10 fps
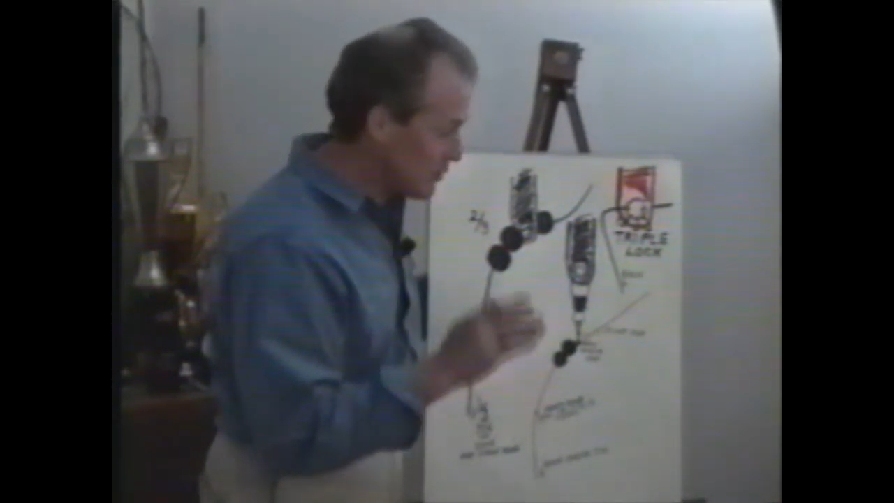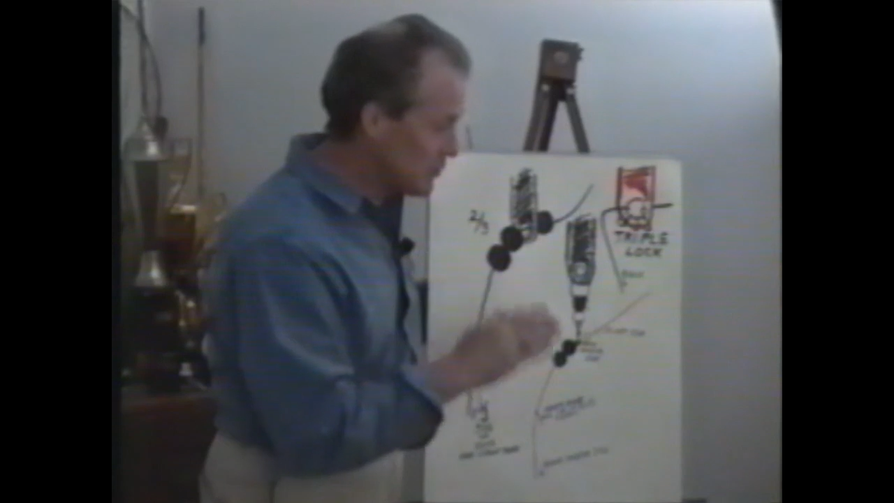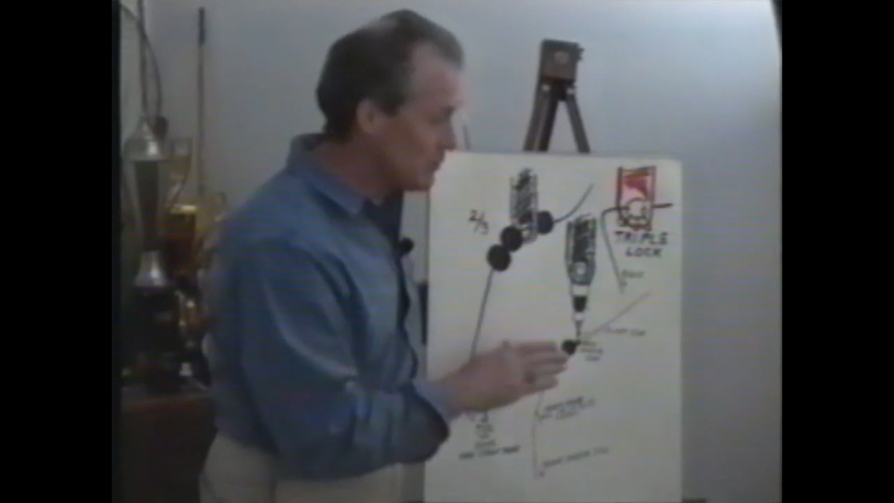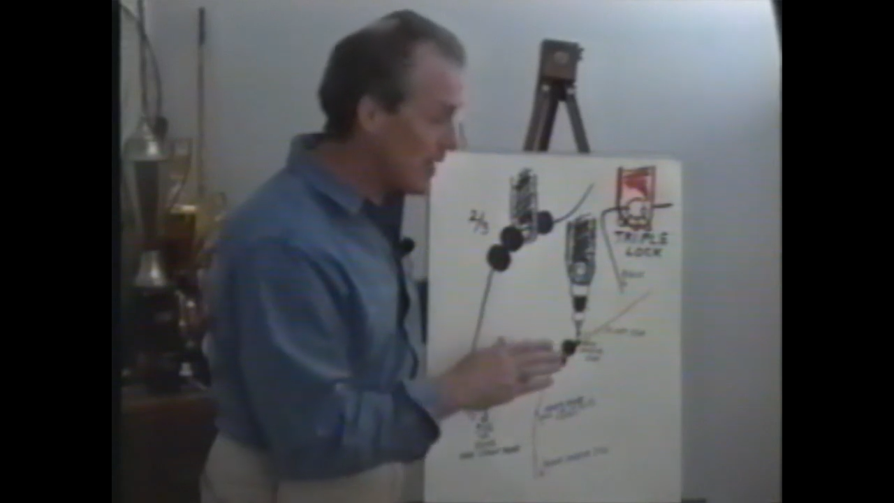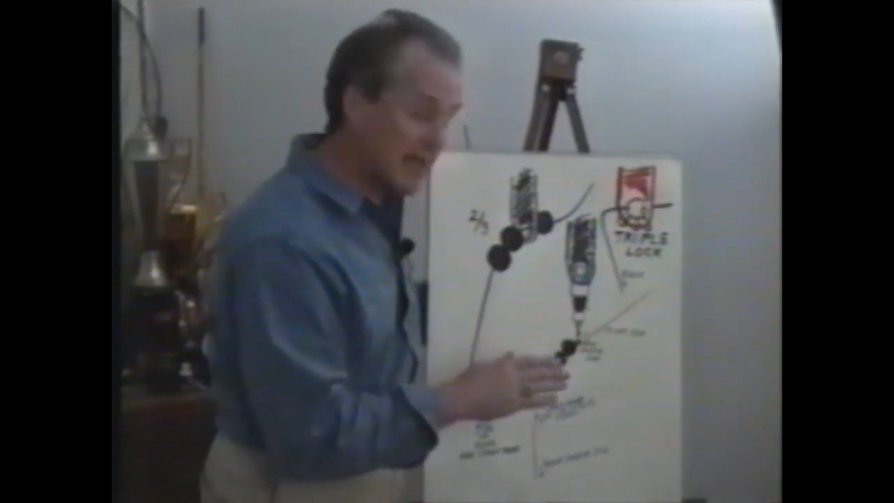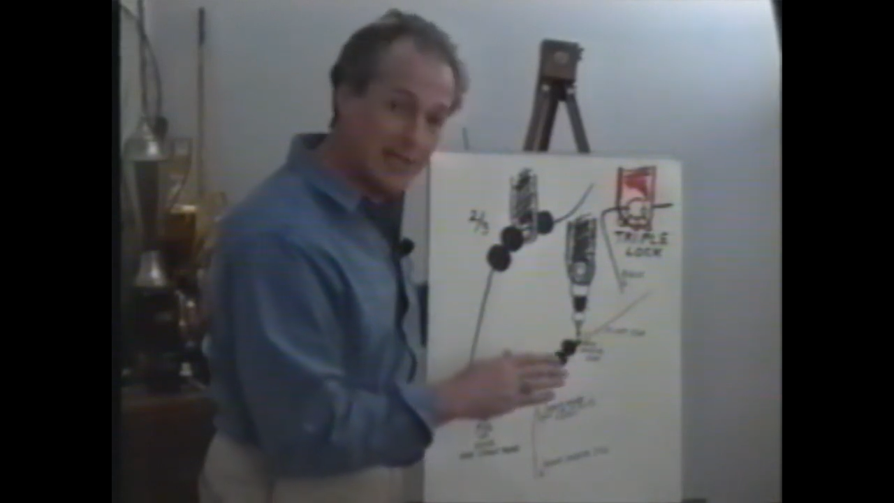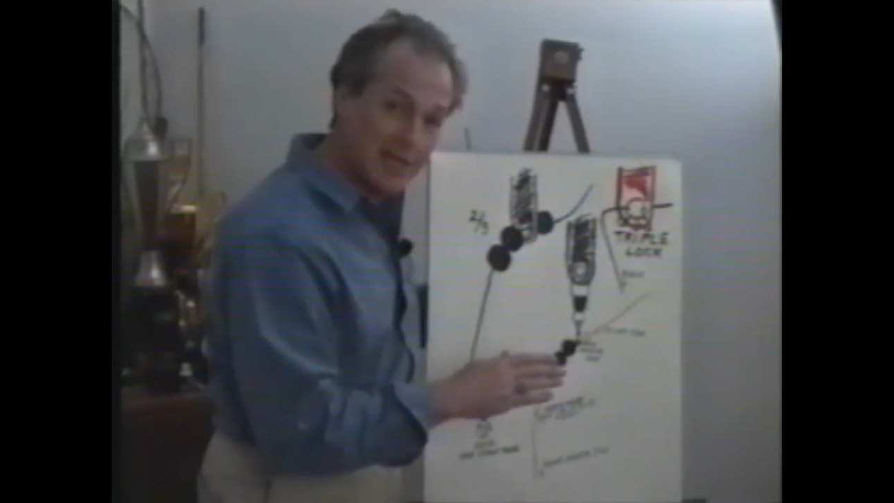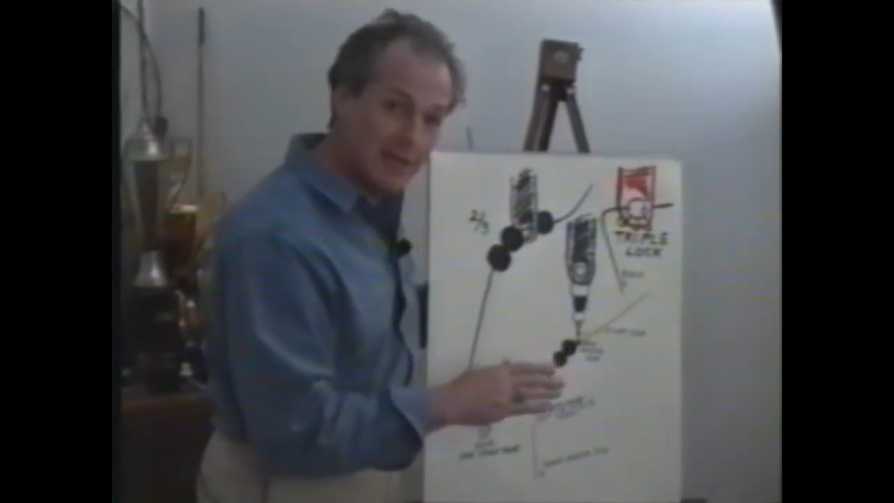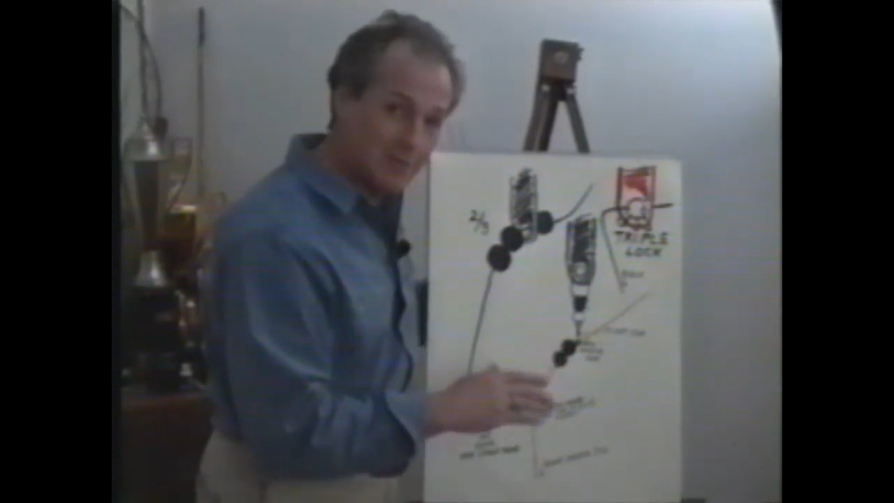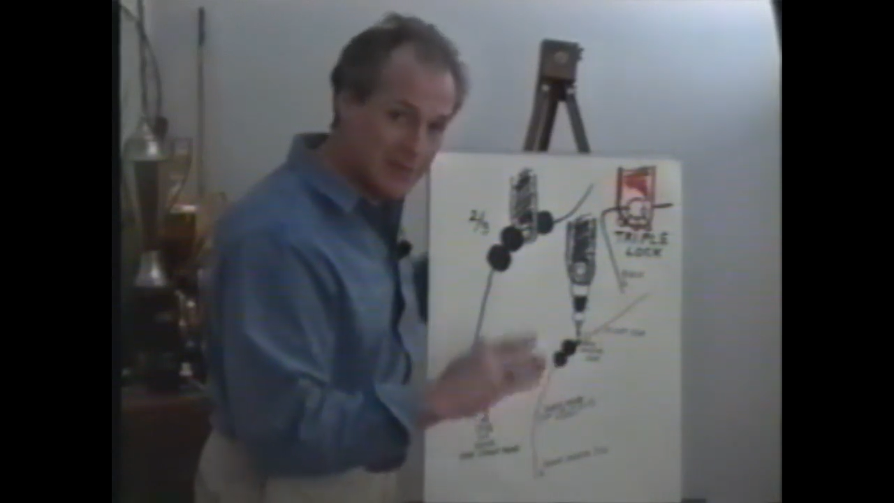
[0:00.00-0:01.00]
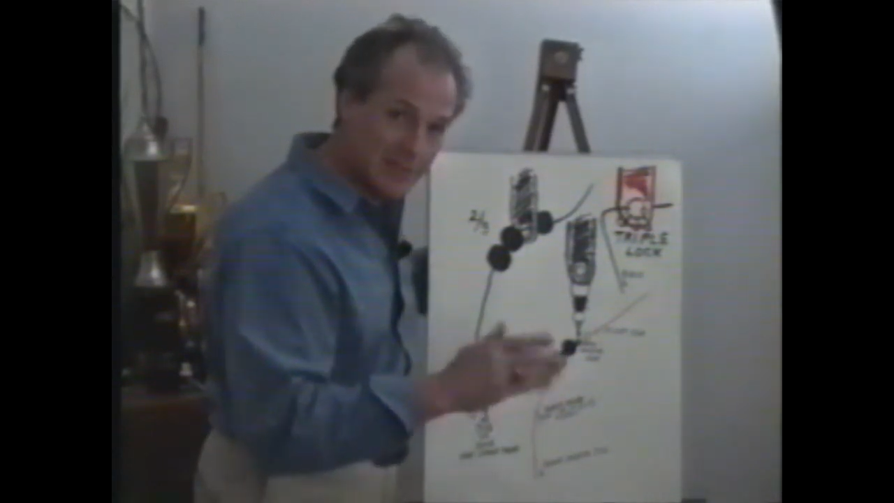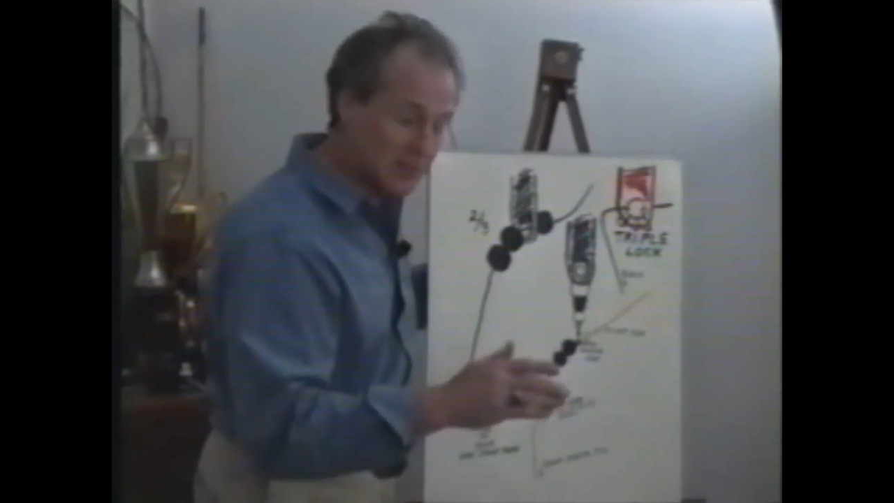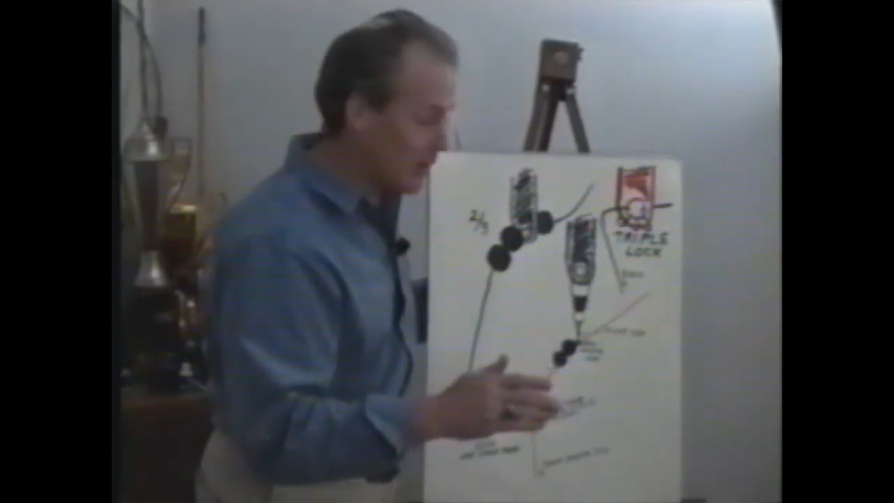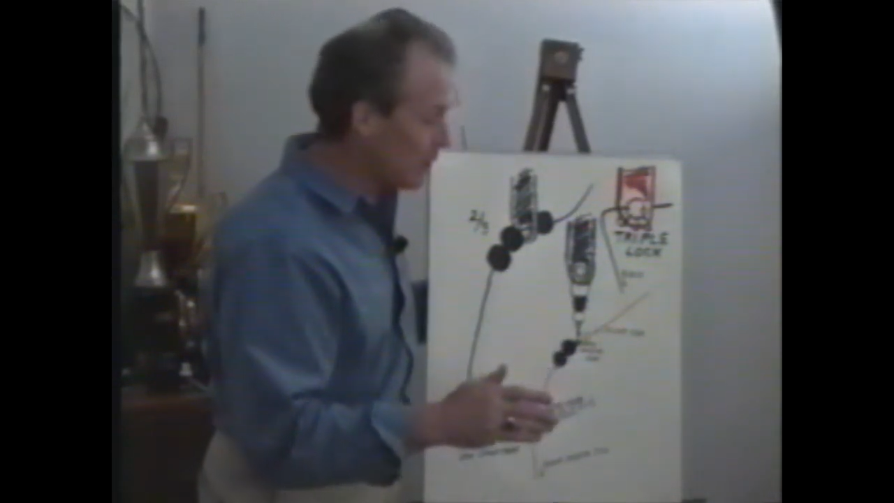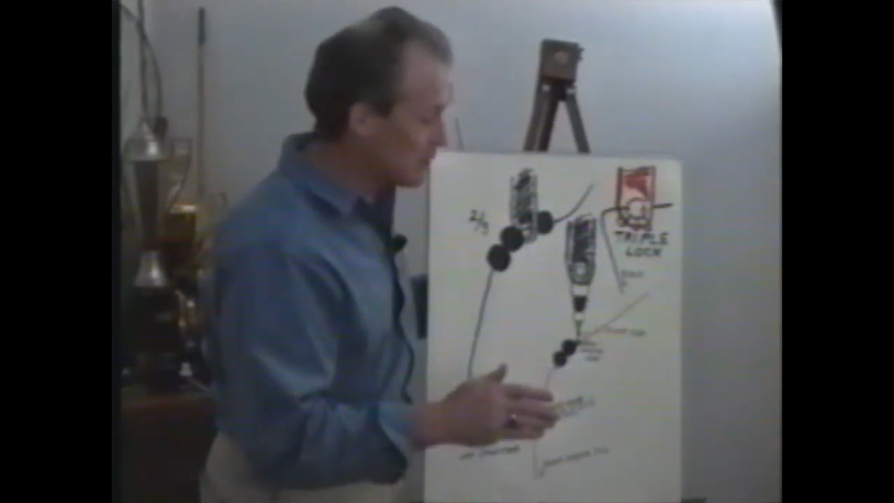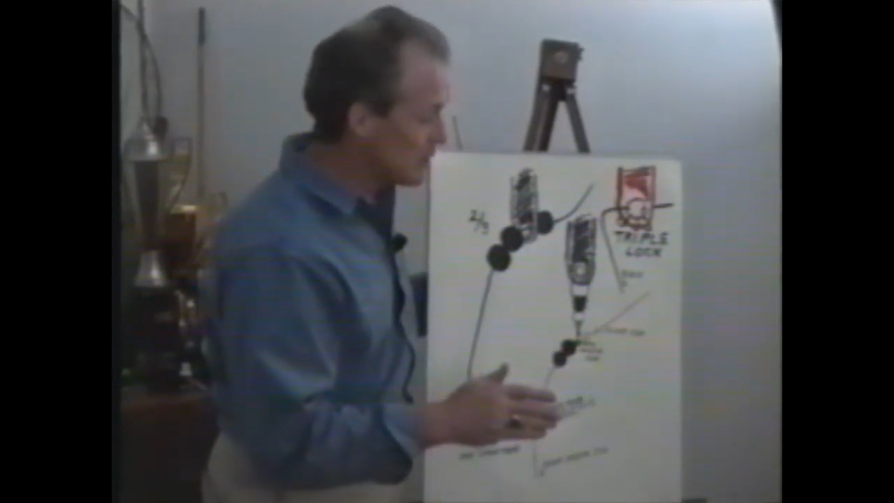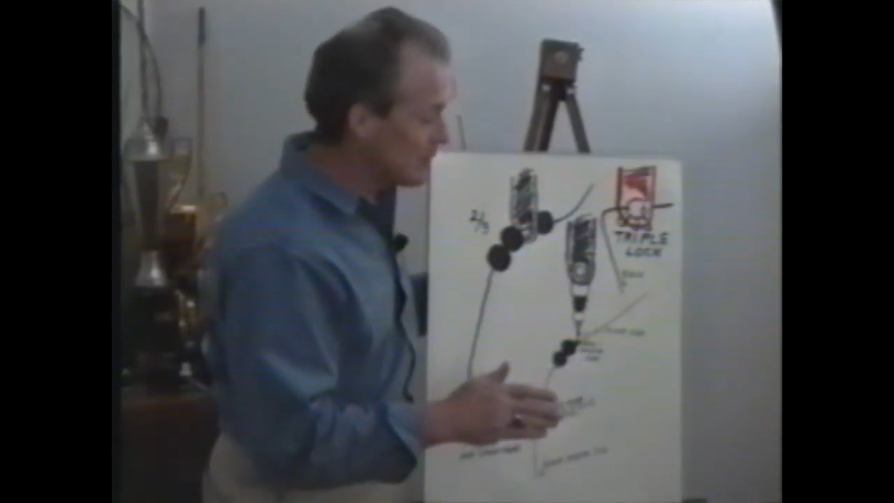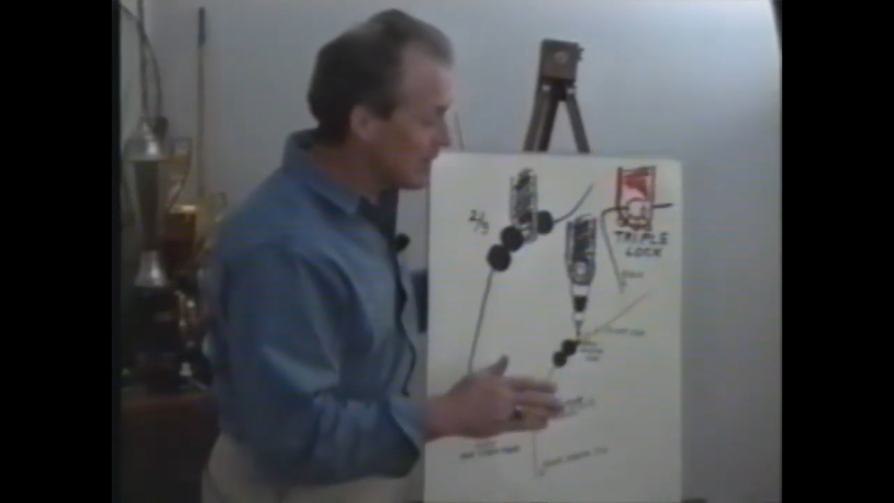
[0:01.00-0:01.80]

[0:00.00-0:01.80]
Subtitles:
do that again. I mean, it's an old